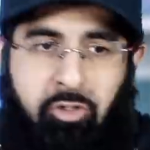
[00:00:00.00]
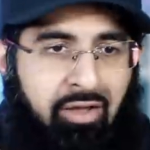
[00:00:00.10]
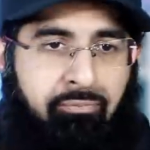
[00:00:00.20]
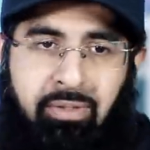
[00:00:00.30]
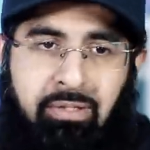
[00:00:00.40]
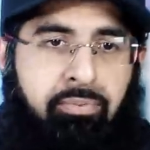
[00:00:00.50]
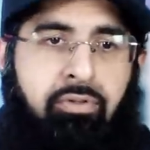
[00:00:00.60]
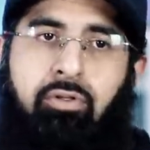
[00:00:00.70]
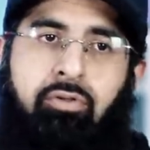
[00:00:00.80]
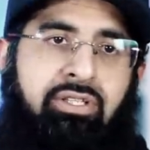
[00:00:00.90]
You have
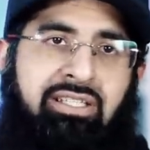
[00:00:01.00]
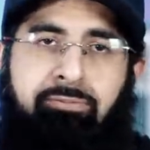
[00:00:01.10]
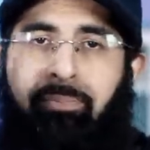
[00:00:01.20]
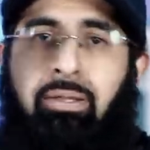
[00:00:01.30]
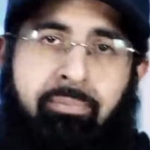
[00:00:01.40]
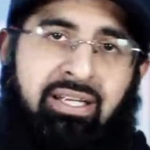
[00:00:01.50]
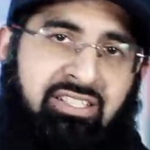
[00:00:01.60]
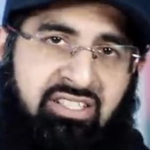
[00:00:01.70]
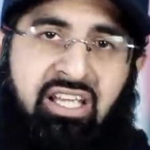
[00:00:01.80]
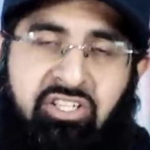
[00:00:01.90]
people on these big,
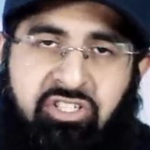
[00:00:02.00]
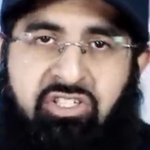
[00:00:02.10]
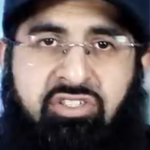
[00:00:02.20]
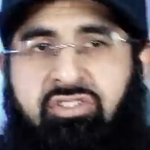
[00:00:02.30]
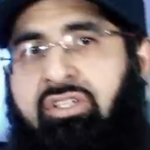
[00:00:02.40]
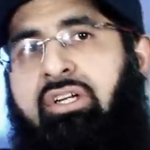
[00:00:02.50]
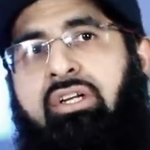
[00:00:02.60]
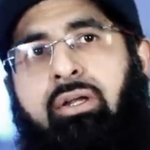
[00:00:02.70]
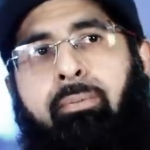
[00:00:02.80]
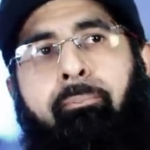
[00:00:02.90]
big stages,
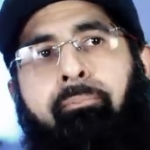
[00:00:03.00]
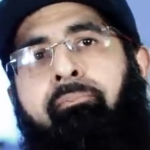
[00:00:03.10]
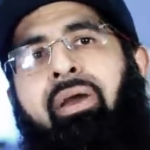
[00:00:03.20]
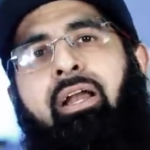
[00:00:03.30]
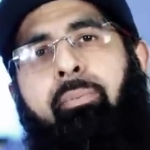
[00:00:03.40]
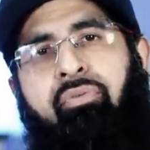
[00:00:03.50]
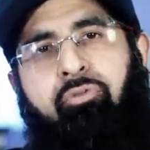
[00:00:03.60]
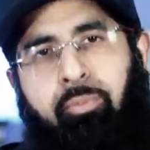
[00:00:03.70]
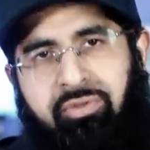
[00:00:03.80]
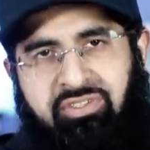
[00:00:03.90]
mega
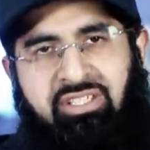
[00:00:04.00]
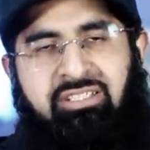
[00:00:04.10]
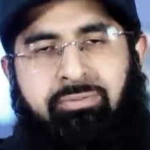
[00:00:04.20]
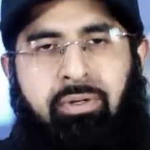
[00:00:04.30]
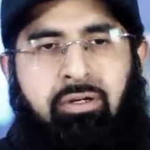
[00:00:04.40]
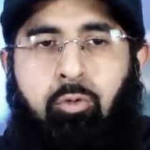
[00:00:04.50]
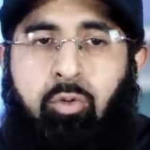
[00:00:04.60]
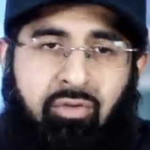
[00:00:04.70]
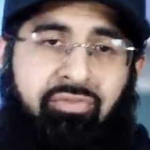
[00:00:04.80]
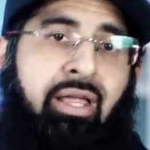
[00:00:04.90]
performances, but
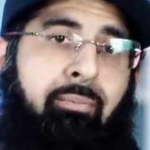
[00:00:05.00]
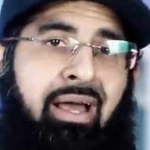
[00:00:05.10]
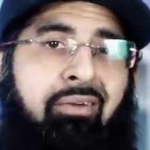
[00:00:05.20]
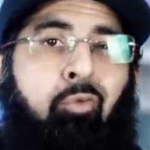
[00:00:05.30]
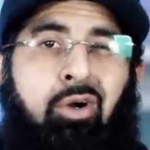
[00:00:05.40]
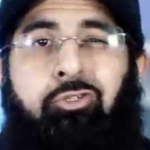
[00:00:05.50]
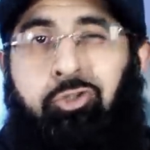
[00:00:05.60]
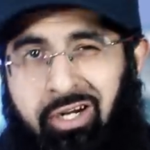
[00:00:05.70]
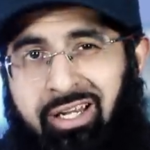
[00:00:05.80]
all of them have one